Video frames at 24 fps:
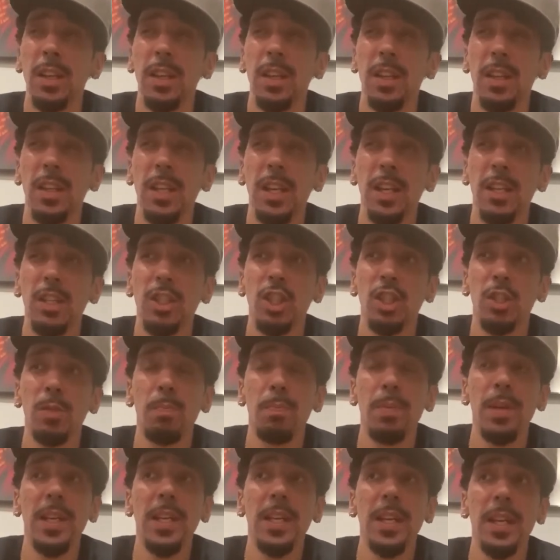they're
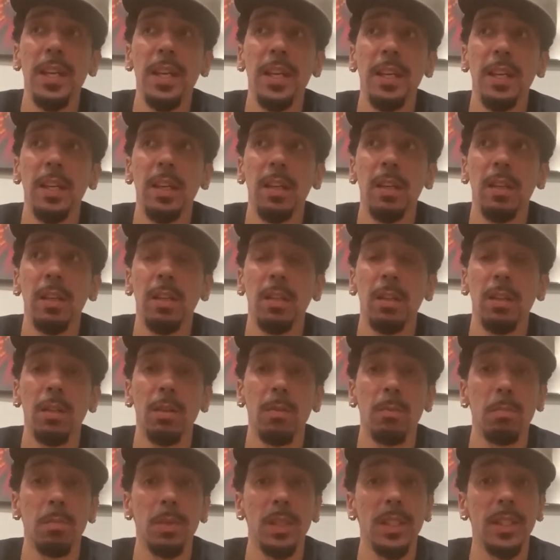speaking
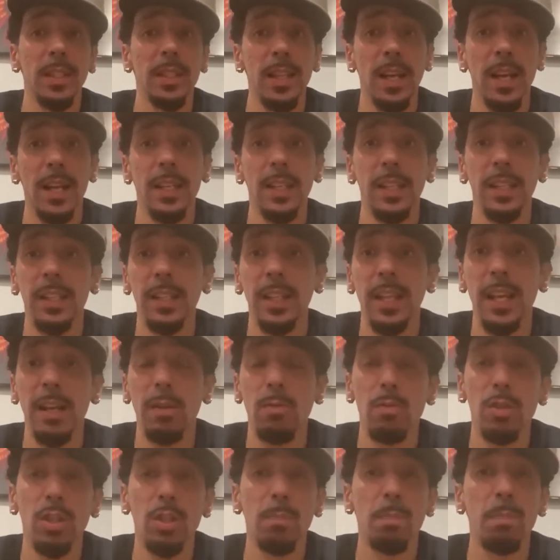Masonic
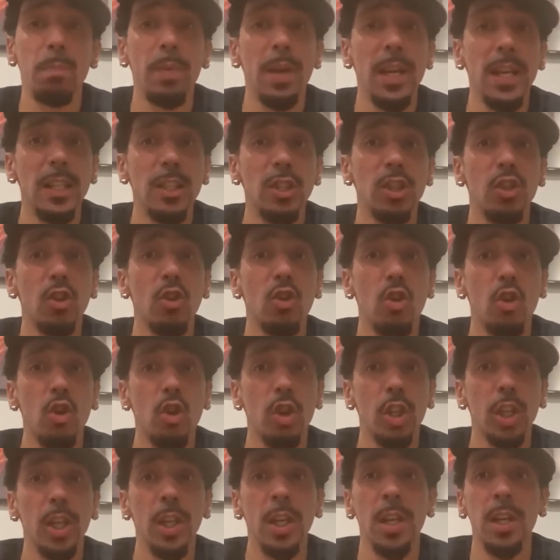language based on
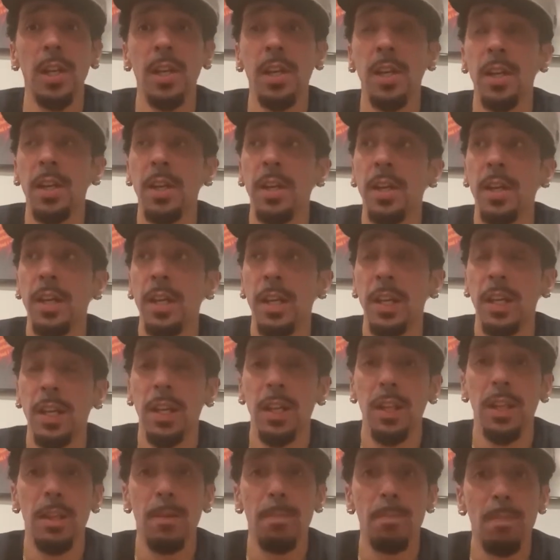
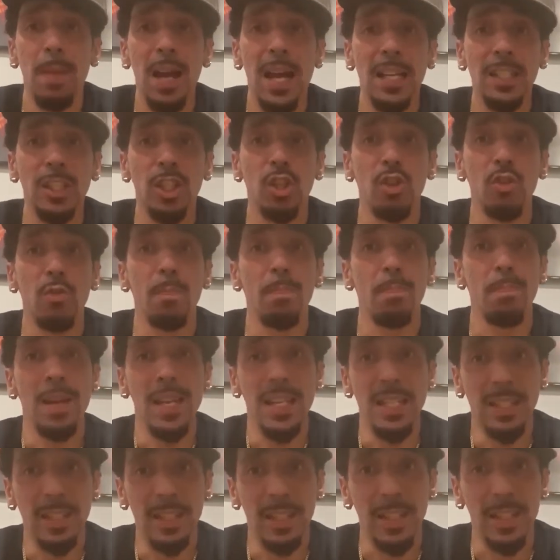the Master
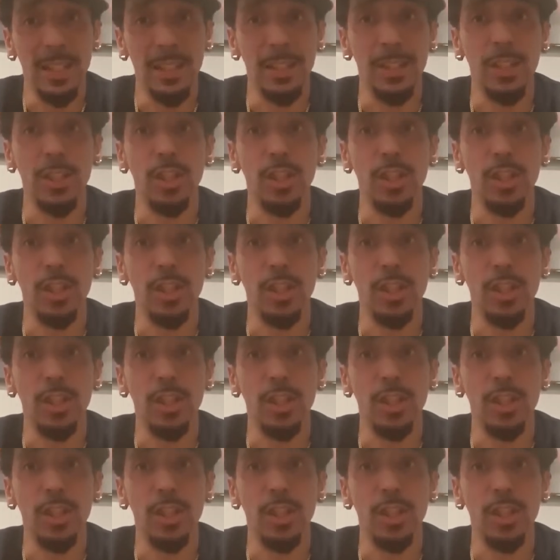Mason's